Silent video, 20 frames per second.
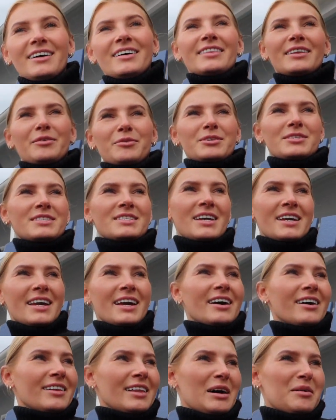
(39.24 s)
that we're staying
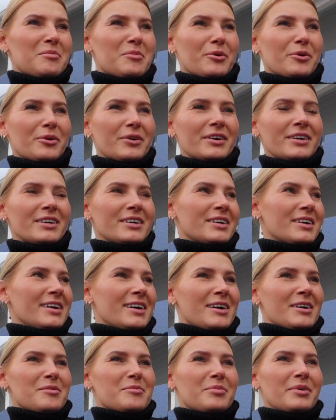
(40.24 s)
at a lot more,
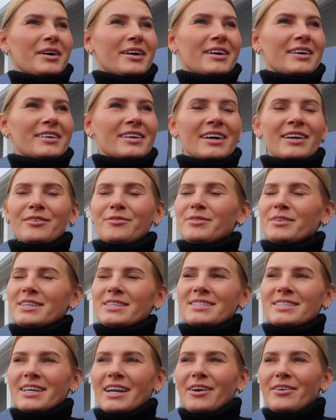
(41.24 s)
but I don't really
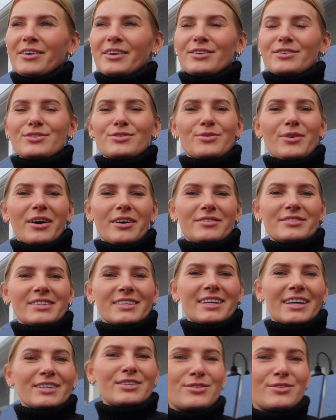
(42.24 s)
sit out here too often. I